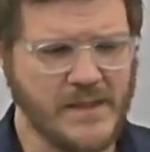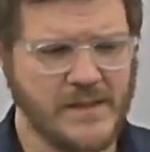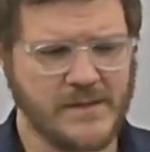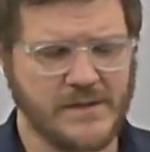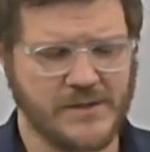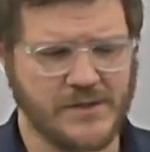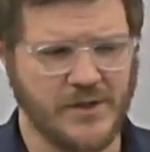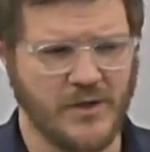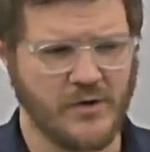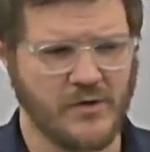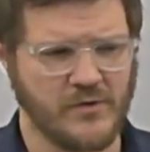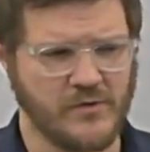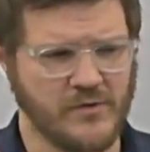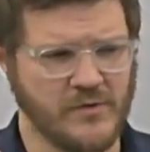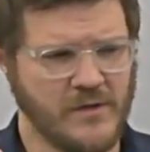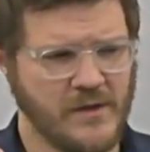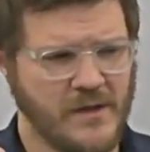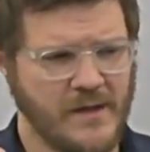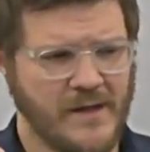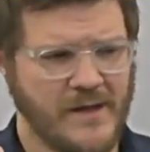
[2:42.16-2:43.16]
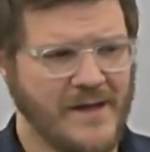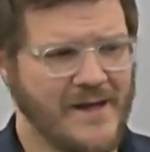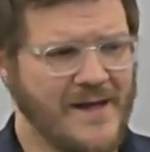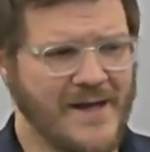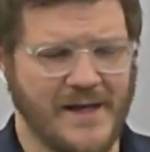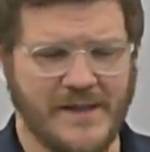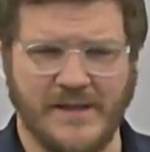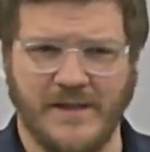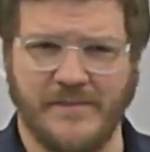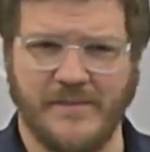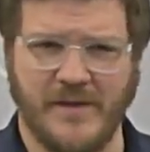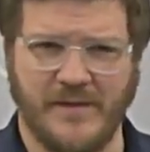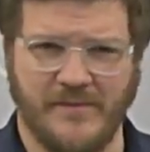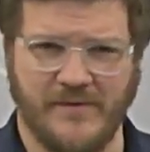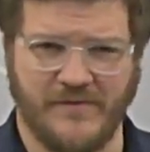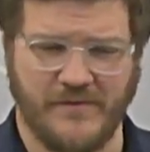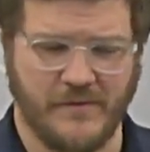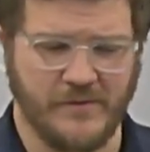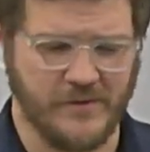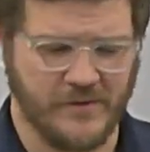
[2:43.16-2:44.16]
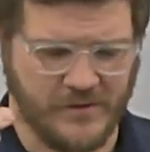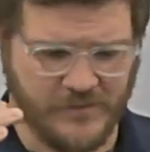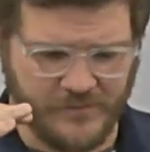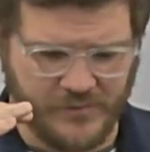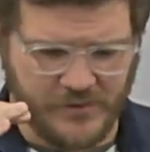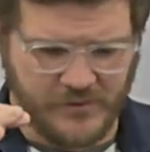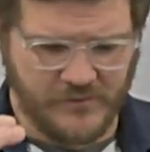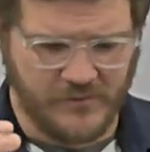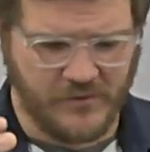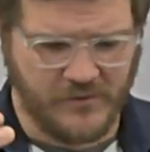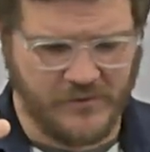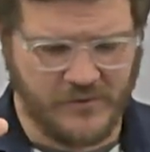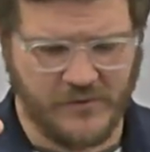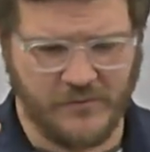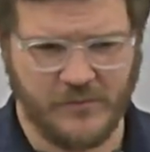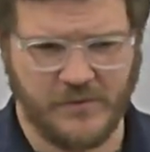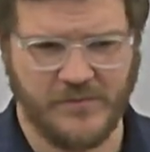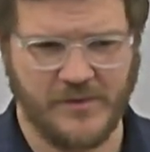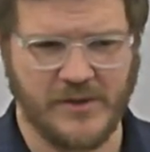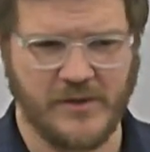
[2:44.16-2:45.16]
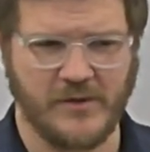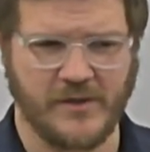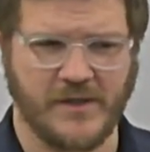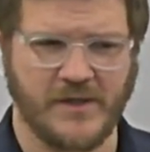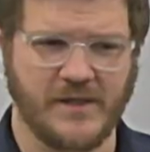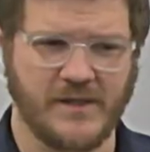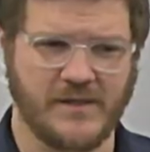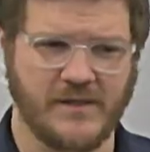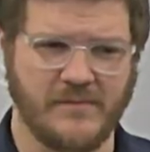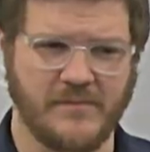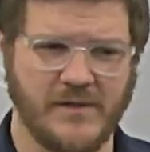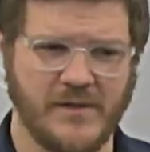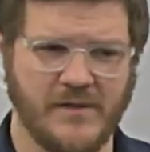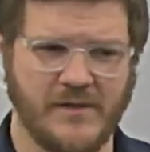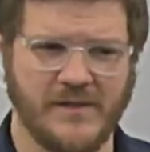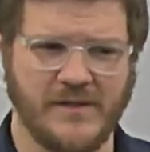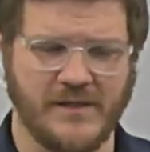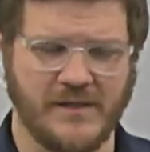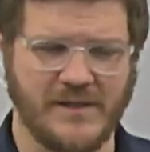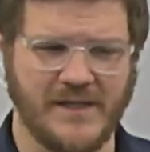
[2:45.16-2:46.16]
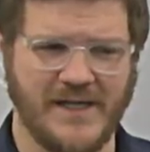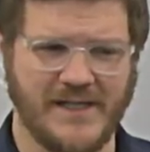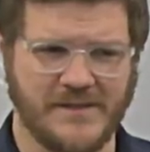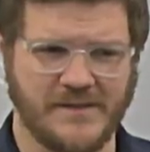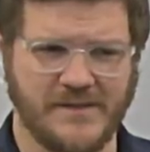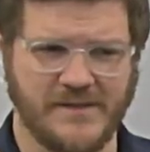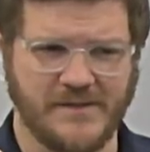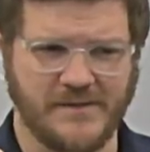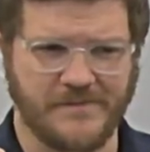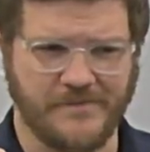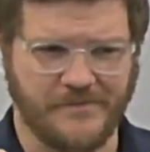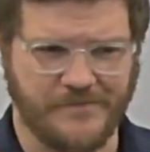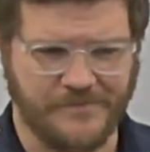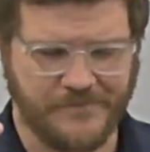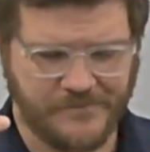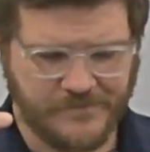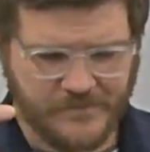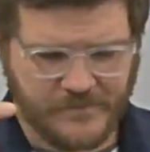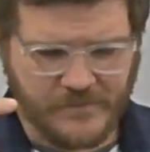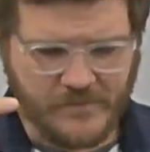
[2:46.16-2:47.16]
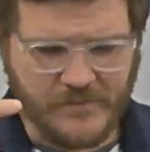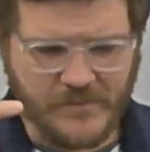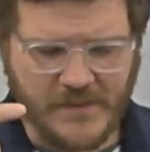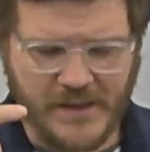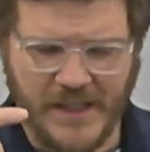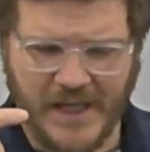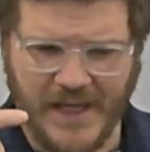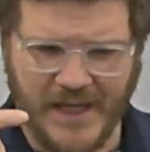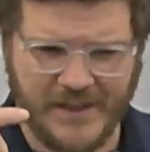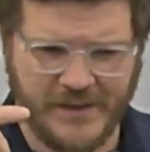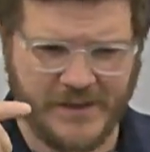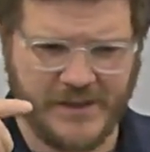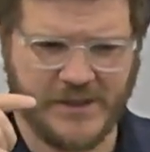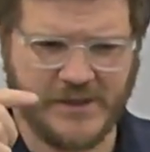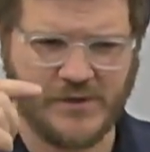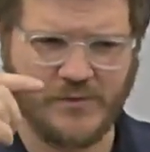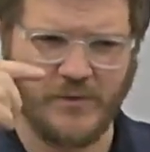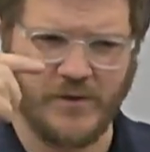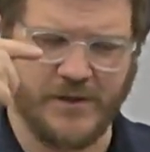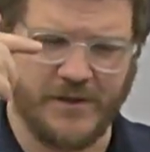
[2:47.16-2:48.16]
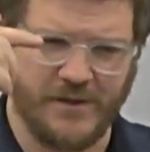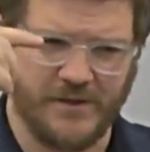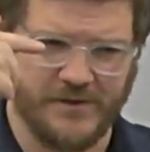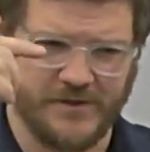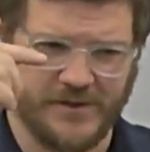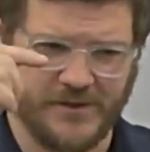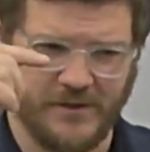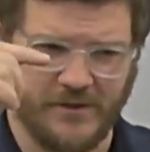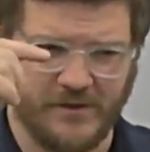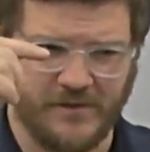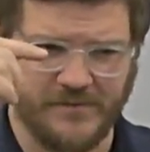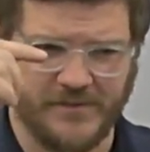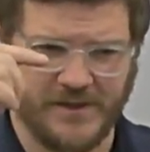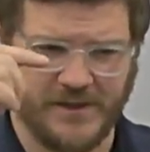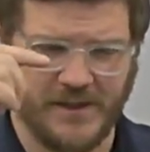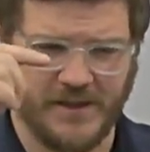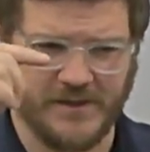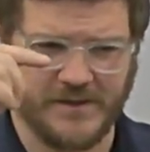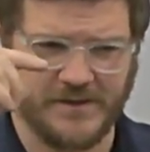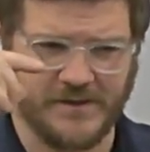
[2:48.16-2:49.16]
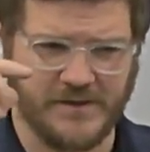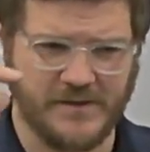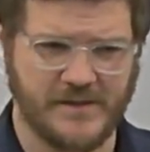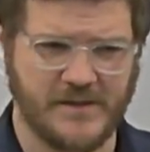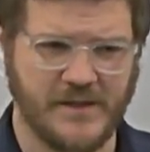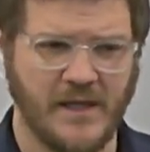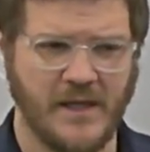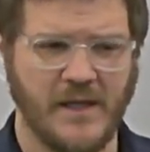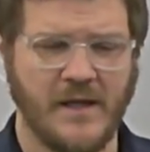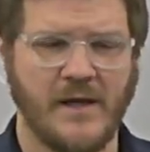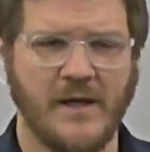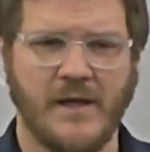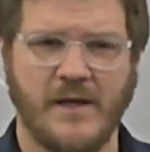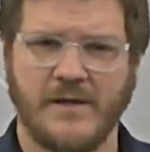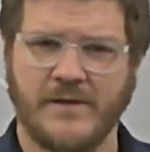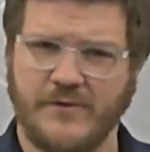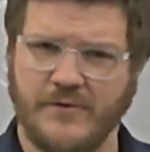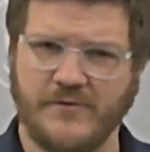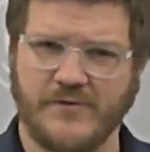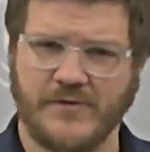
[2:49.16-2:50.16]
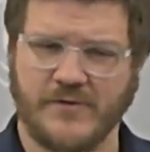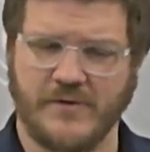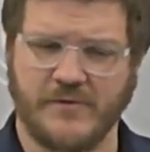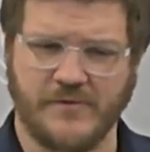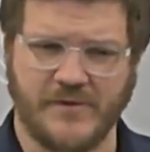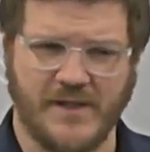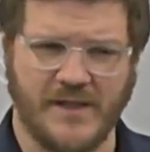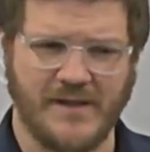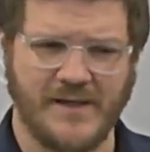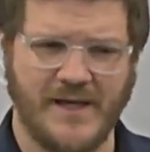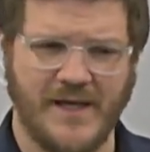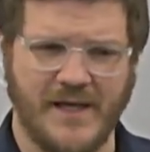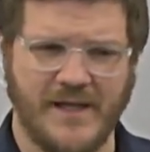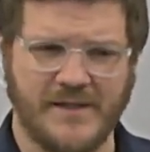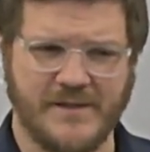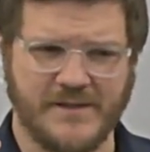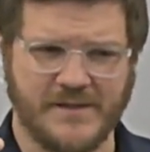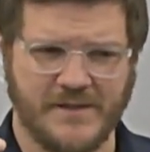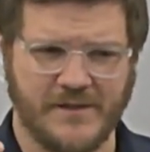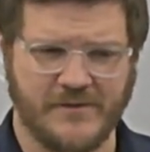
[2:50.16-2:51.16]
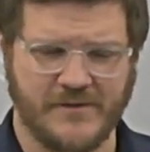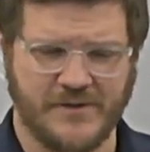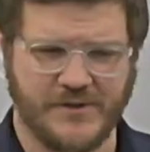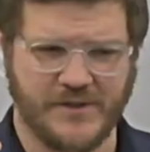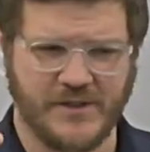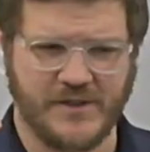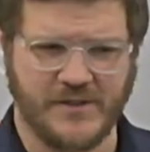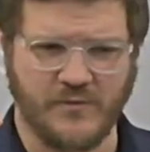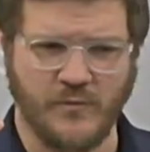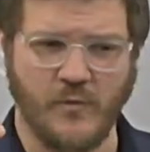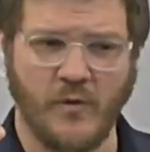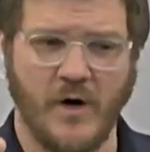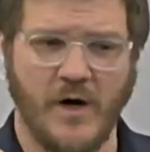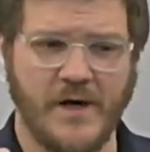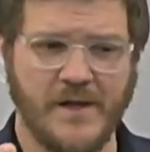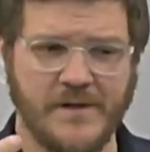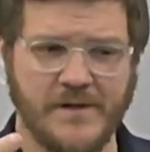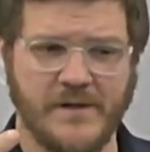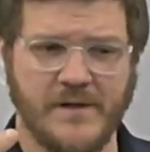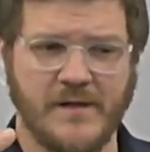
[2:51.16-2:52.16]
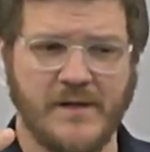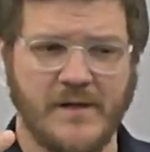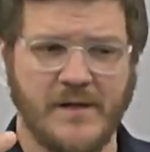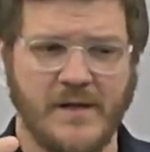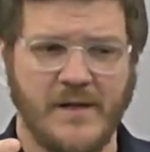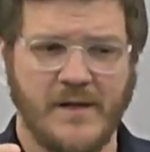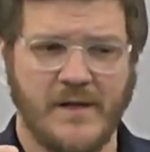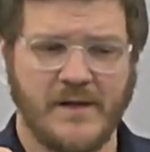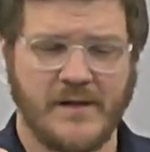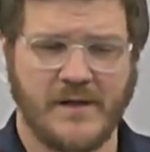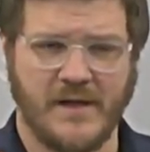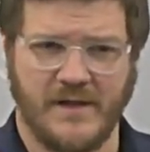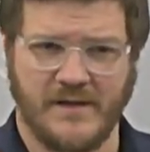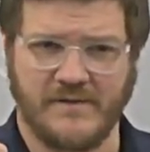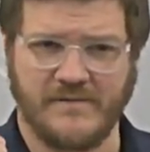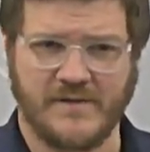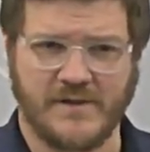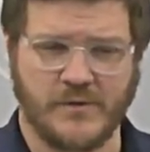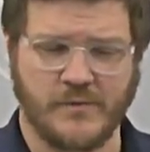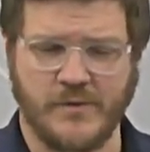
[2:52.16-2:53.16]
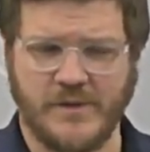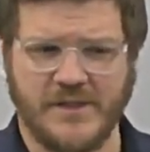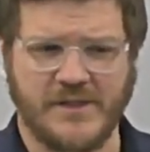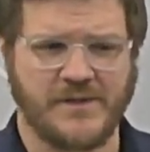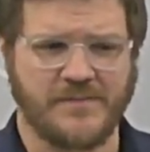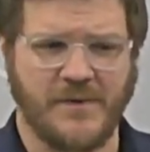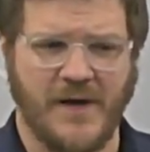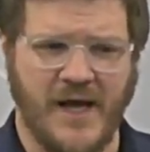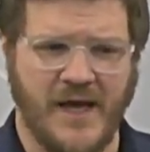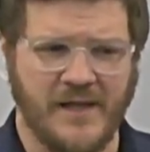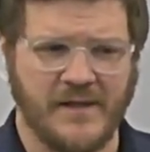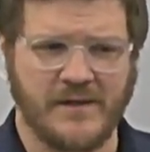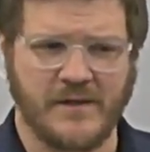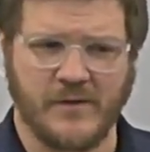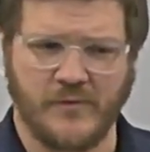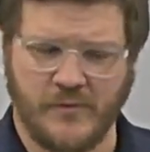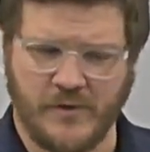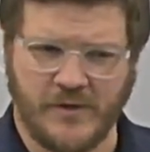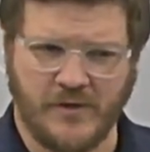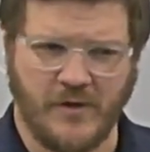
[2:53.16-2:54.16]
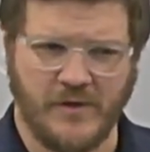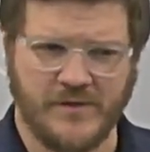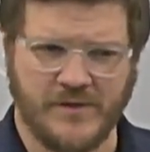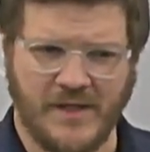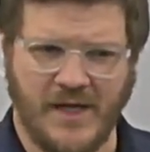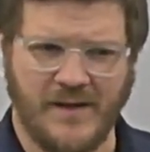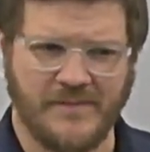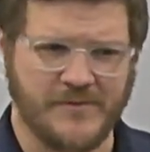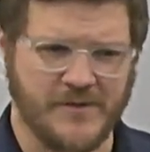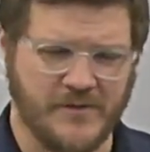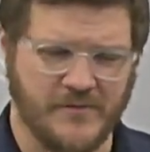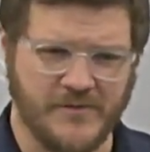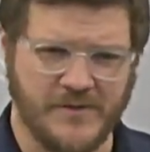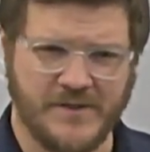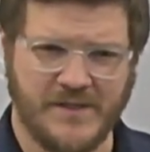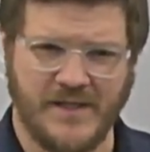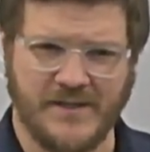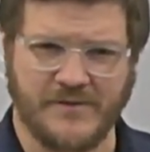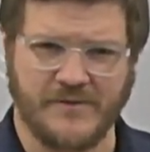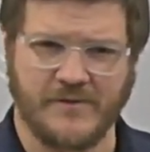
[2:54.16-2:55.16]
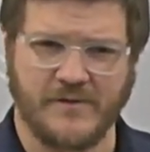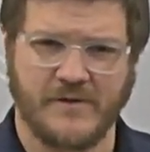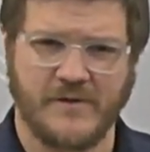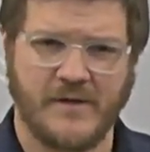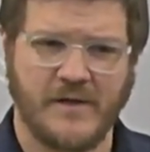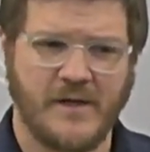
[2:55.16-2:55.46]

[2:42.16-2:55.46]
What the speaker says: So, and then maybe for your computer, you would be looking at the middle of the glasses. And each one of those circumstances, usually with a lens, there's just one kind of sweet spot that we call the optical center.